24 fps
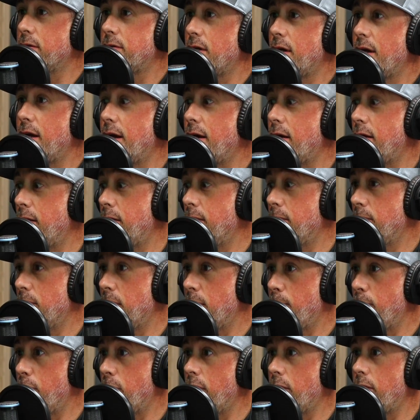I had
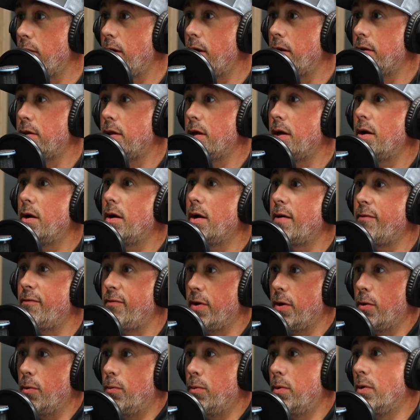my brother out there. I
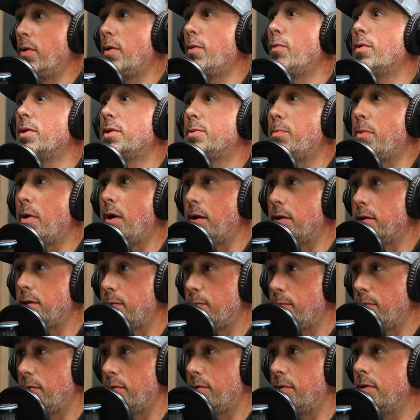felt really
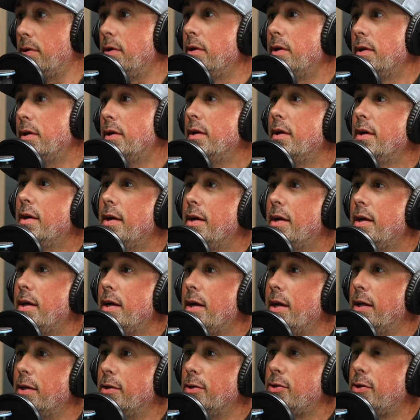responsible.
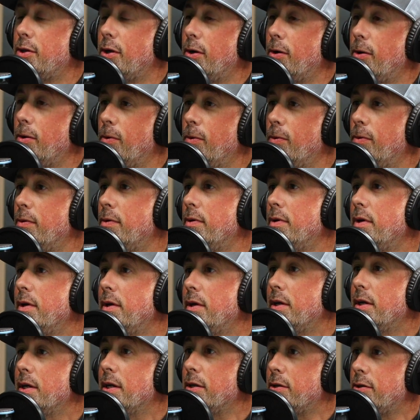And so
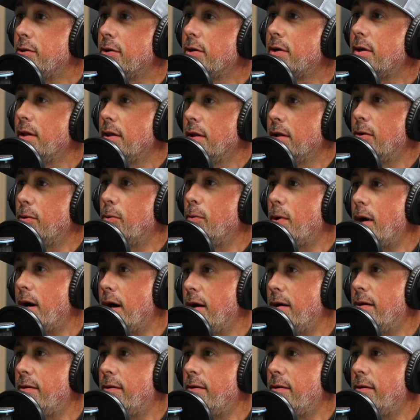it took a little while